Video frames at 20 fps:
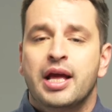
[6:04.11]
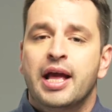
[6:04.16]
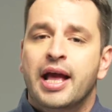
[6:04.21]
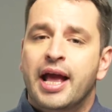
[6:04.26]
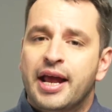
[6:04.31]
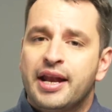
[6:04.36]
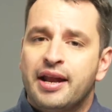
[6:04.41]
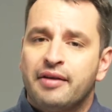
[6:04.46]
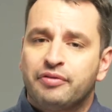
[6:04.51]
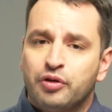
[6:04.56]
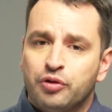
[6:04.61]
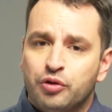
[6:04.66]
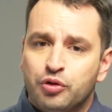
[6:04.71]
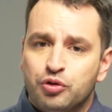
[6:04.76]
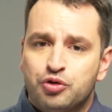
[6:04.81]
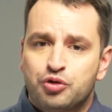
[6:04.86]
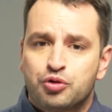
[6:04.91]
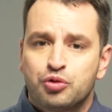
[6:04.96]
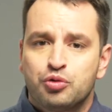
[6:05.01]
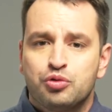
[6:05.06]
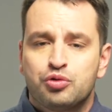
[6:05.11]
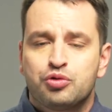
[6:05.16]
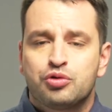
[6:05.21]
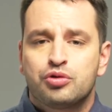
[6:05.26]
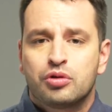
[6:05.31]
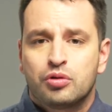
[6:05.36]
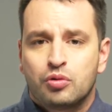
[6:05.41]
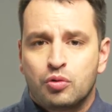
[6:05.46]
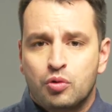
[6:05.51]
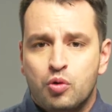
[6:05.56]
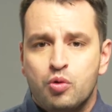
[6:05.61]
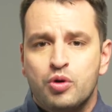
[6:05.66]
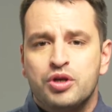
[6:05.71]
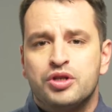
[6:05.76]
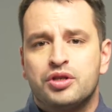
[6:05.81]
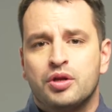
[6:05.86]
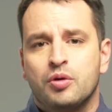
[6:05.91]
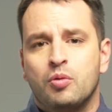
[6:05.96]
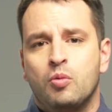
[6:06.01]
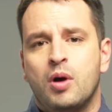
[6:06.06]
And after you choose who
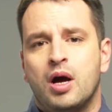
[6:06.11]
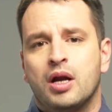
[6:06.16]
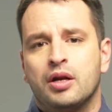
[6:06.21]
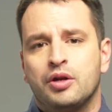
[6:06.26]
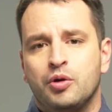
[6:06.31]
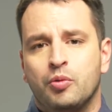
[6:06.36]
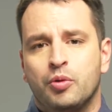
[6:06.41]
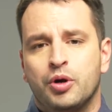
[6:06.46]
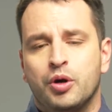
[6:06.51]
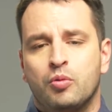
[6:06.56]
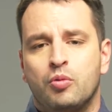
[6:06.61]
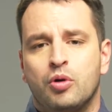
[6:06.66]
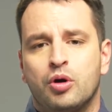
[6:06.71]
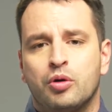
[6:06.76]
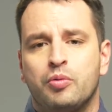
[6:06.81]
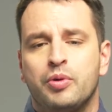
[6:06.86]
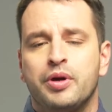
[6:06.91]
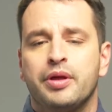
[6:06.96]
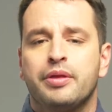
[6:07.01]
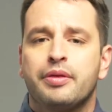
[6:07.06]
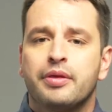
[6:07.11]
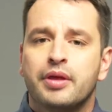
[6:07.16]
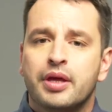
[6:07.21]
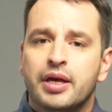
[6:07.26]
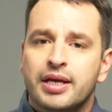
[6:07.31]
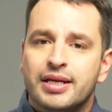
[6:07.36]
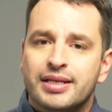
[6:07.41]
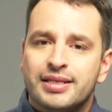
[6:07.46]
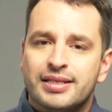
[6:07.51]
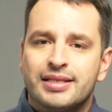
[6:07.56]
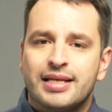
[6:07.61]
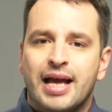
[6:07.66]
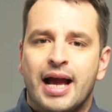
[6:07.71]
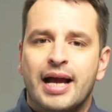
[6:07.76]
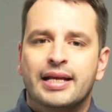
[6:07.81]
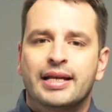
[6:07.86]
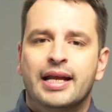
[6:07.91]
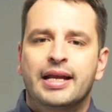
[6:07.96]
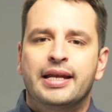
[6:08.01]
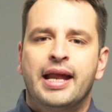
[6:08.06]
is the one you want to work with,
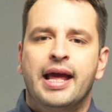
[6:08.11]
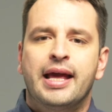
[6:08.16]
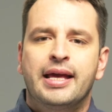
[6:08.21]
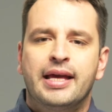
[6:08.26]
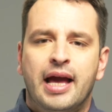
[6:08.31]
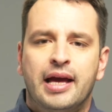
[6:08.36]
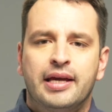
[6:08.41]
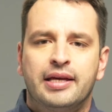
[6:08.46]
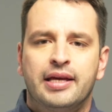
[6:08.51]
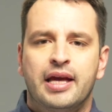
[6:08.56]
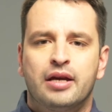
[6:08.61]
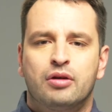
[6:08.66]
sign an AIA